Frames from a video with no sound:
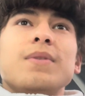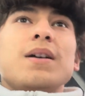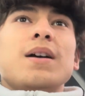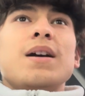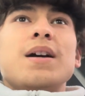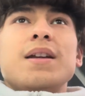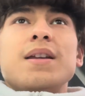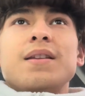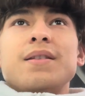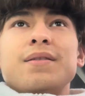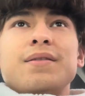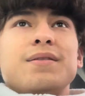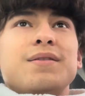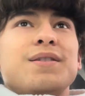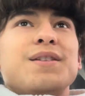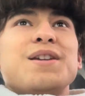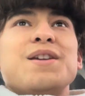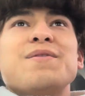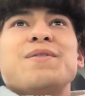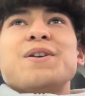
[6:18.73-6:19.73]
I
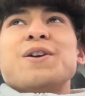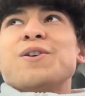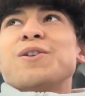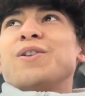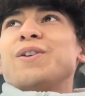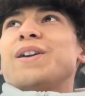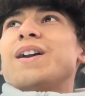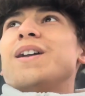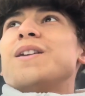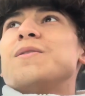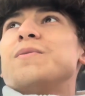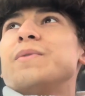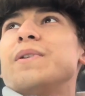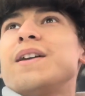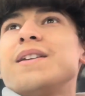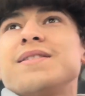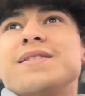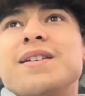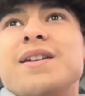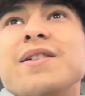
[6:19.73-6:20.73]
didn't even go look at them when I
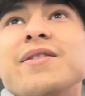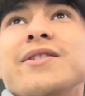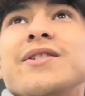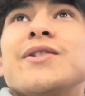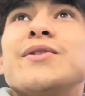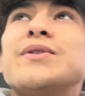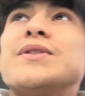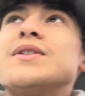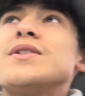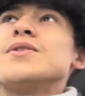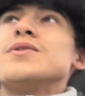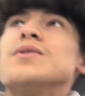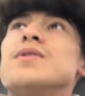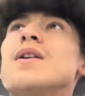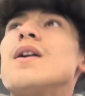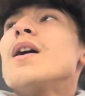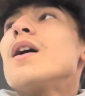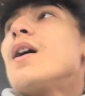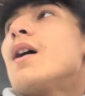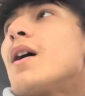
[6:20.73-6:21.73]
said I was going to.
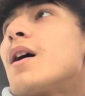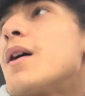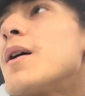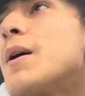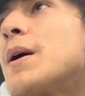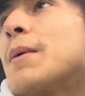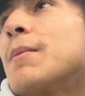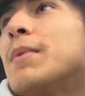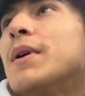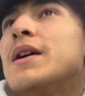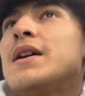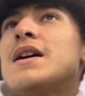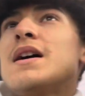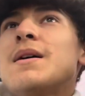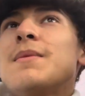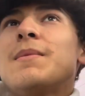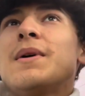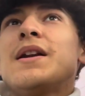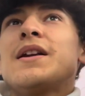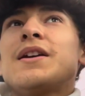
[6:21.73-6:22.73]
But yeah,
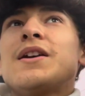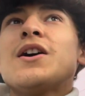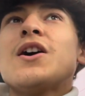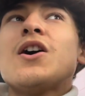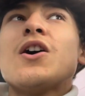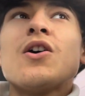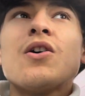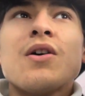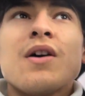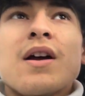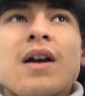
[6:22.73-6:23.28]
I'm about to go.